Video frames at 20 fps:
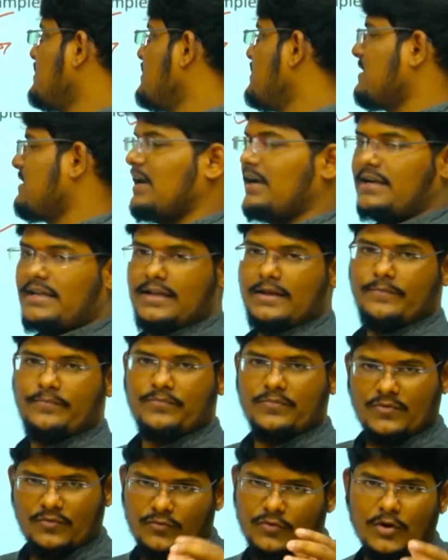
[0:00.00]
ATM,
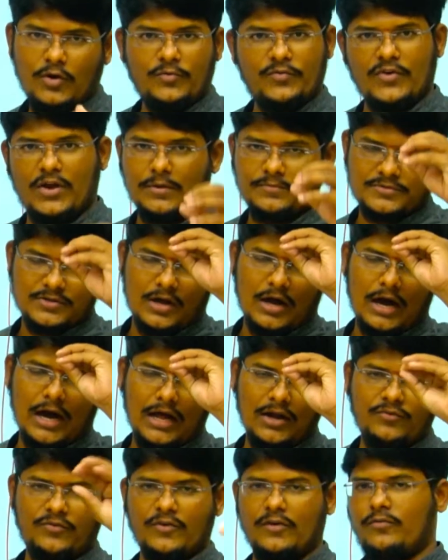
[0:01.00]
full forms,
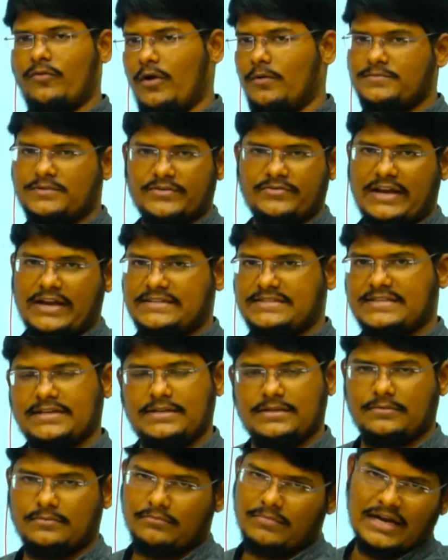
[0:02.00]
all full forms of
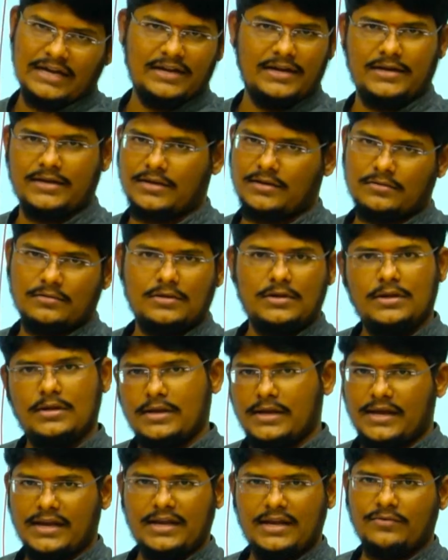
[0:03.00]
ICT, mandatory.
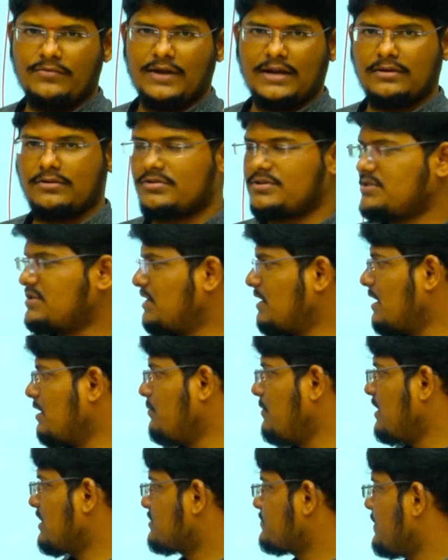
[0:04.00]
Any one question can be
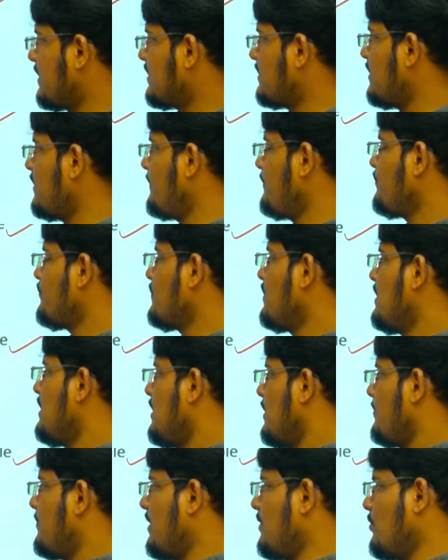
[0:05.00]
expected.
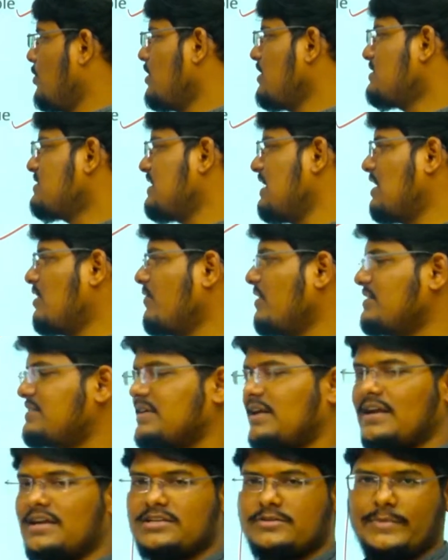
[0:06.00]
Memory sequence
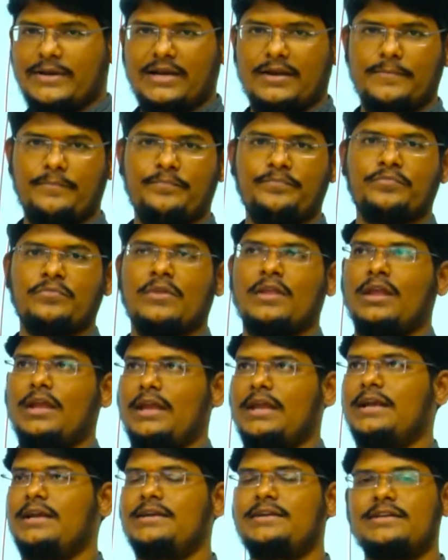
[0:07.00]
arrangement.
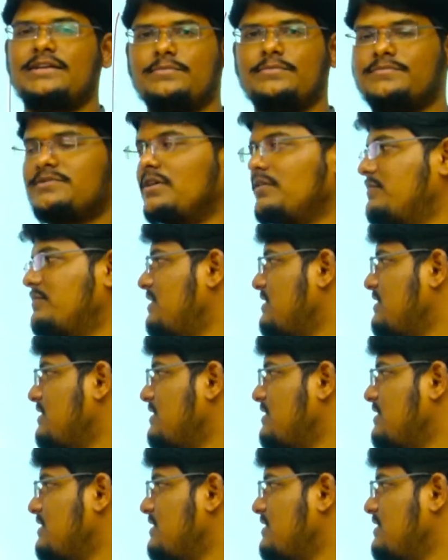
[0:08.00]
In terms of the